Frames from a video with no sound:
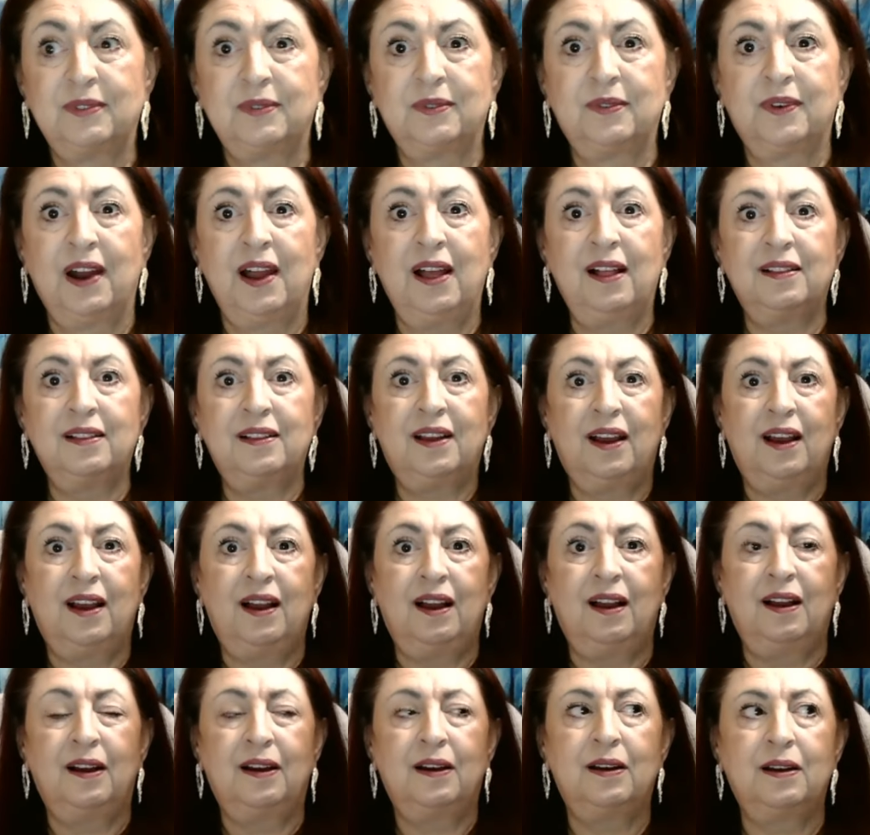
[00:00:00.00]
Well,
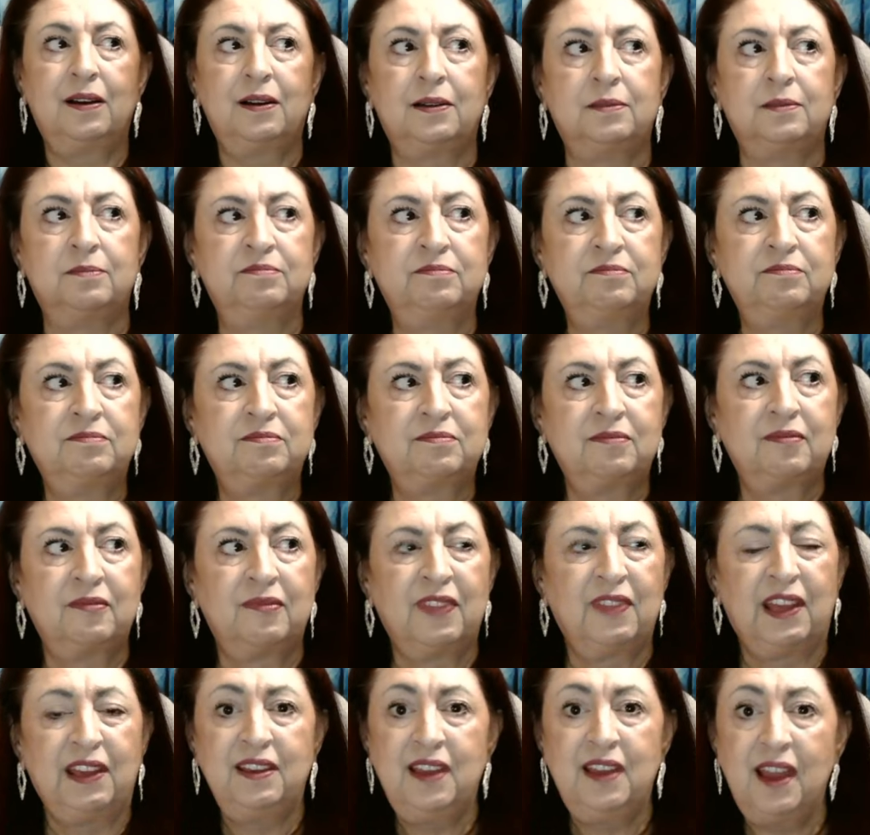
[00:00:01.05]

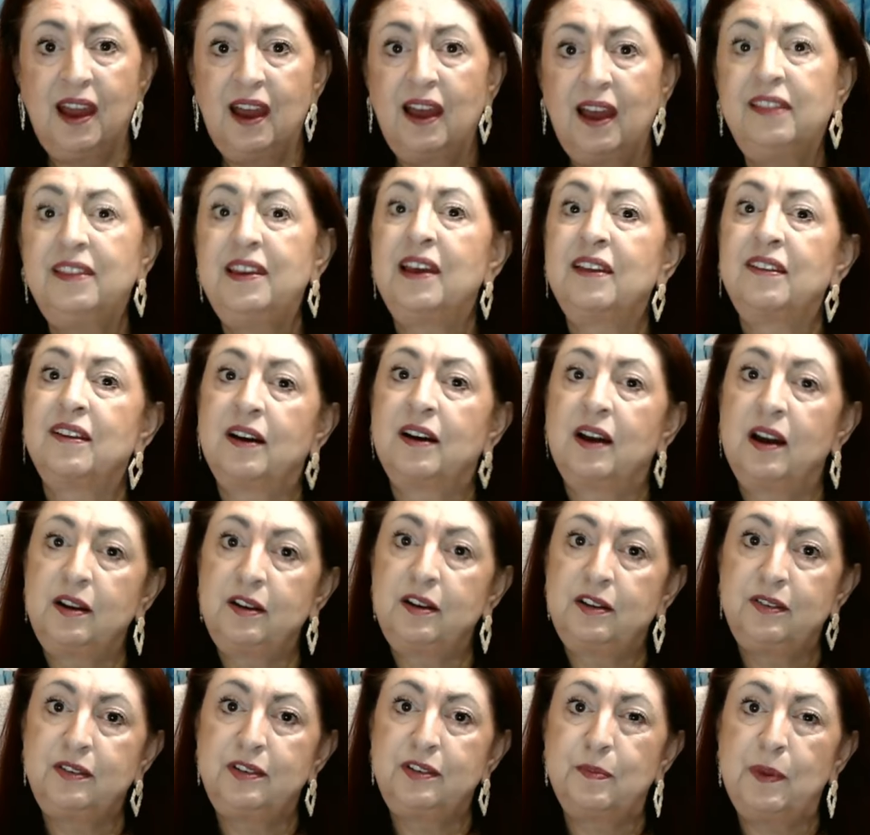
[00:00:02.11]
yeah, the other
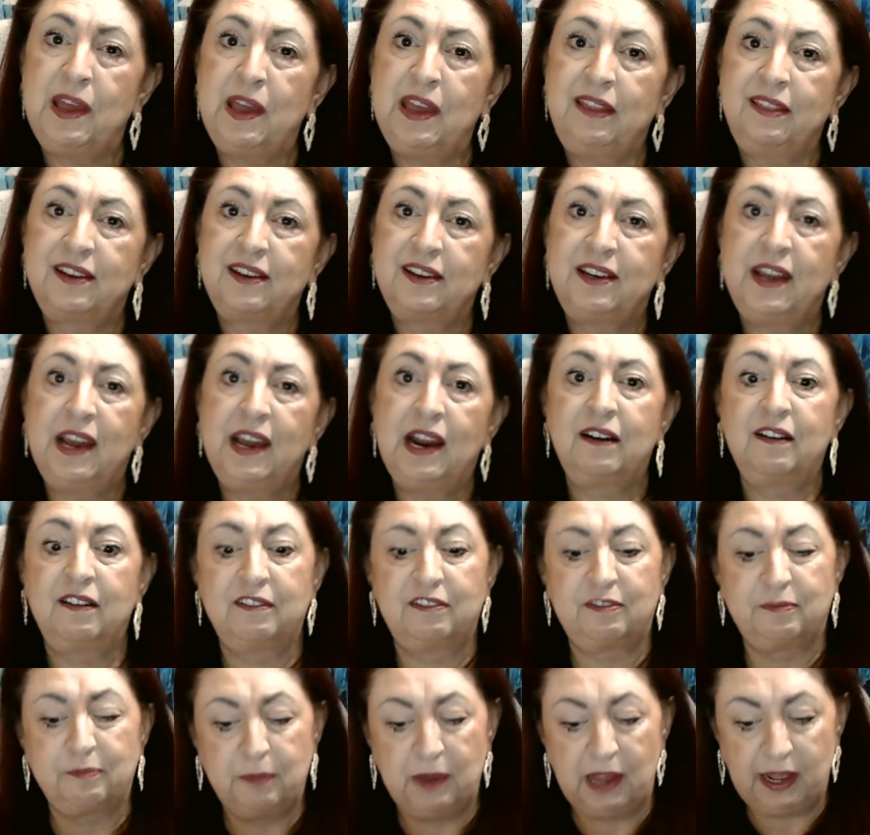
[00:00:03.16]
country's paying the
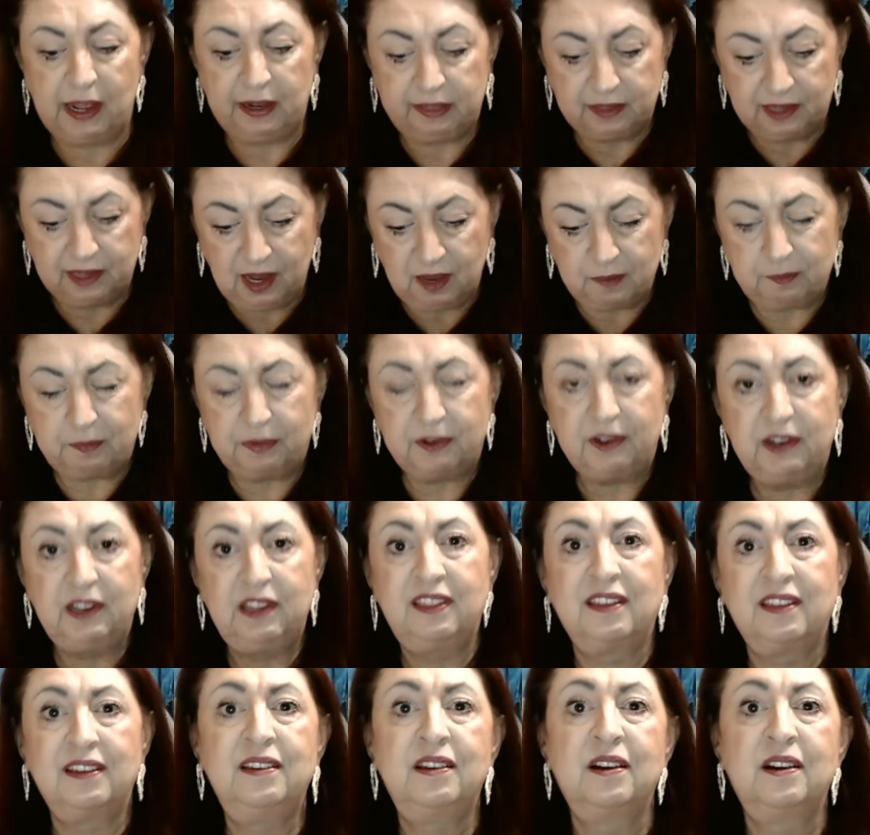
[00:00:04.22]
tariff, but the company
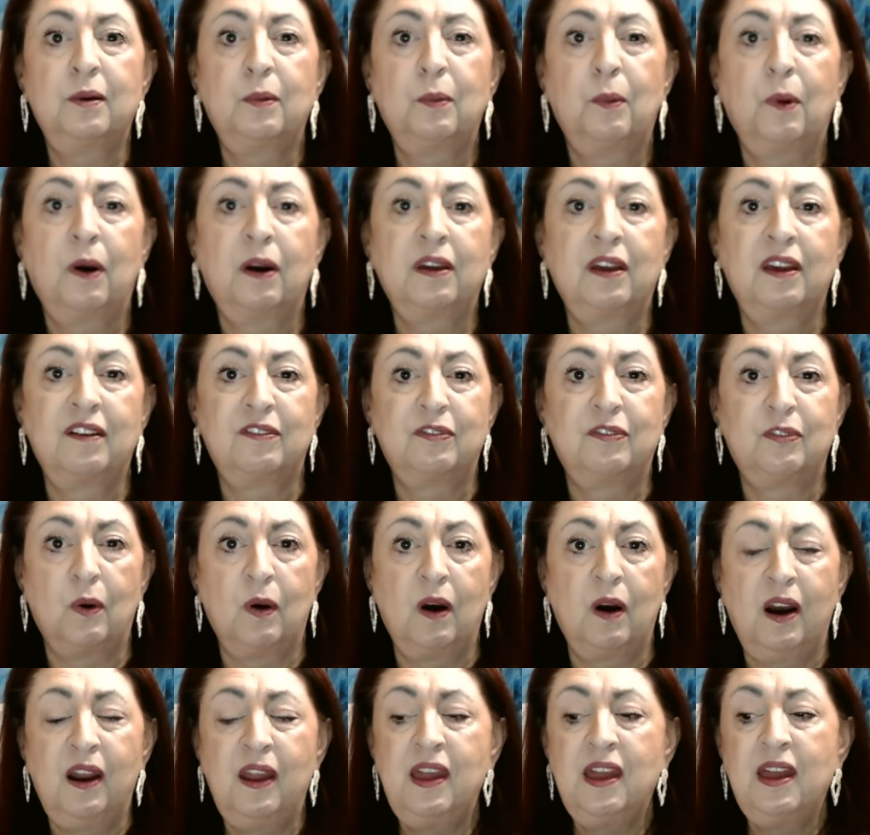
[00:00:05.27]
that you're working
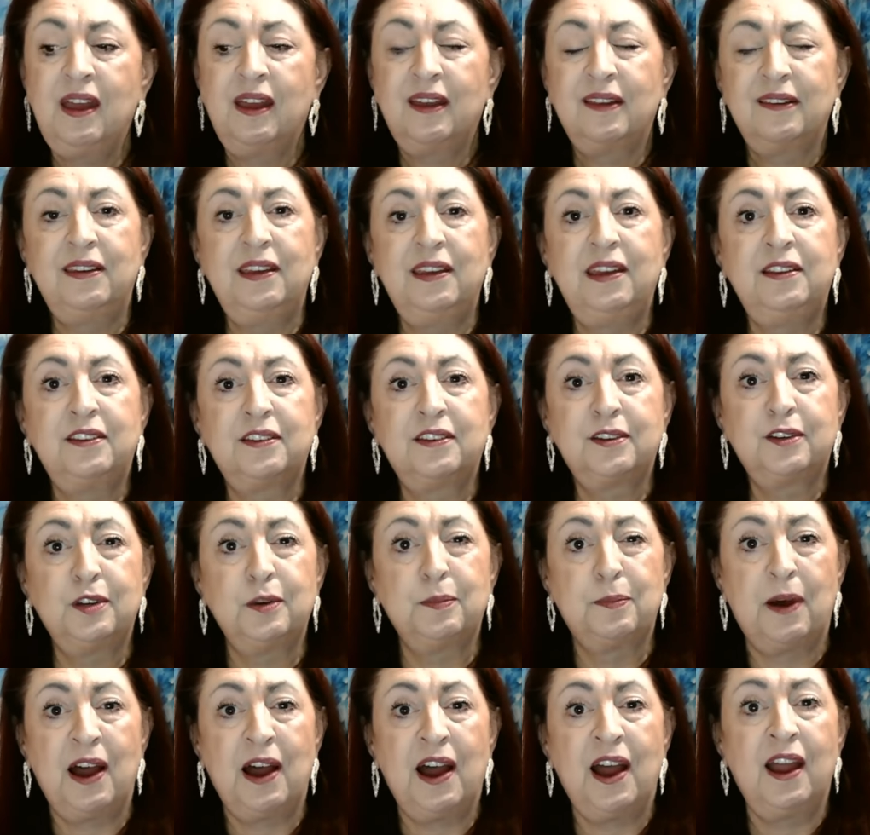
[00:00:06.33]
for needs
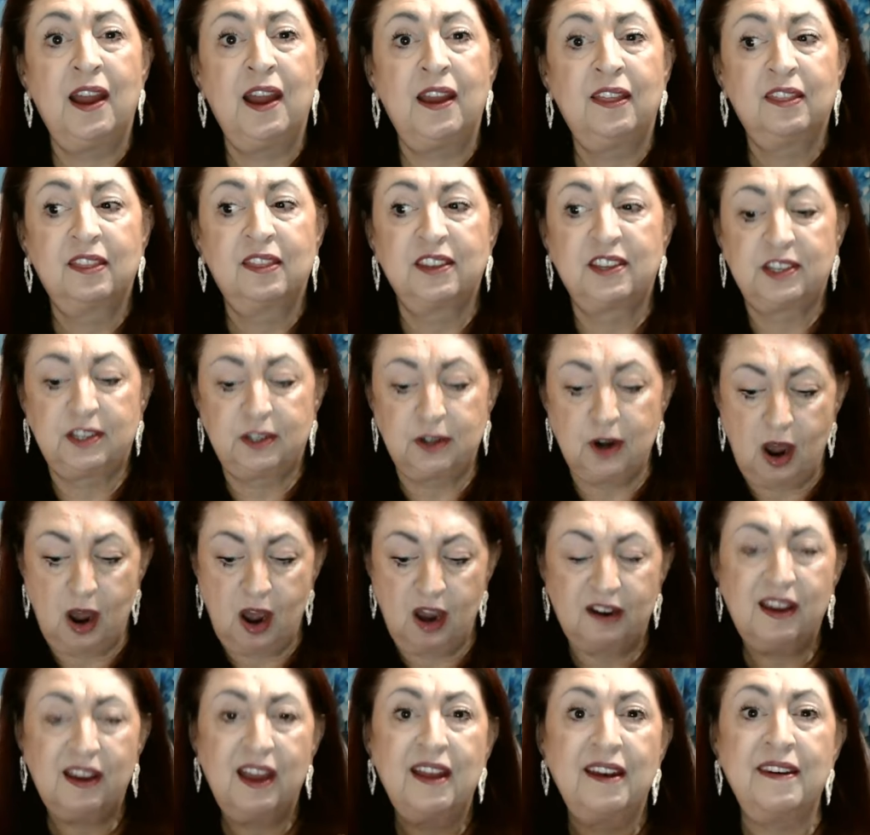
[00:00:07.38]
to buy
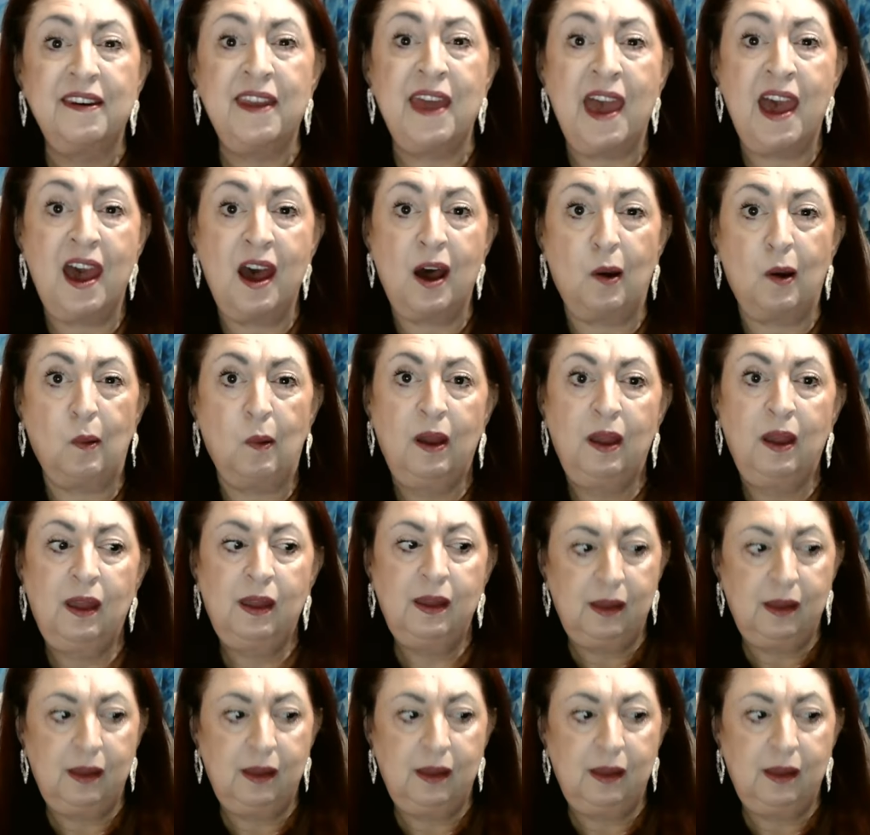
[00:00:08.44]
stock now.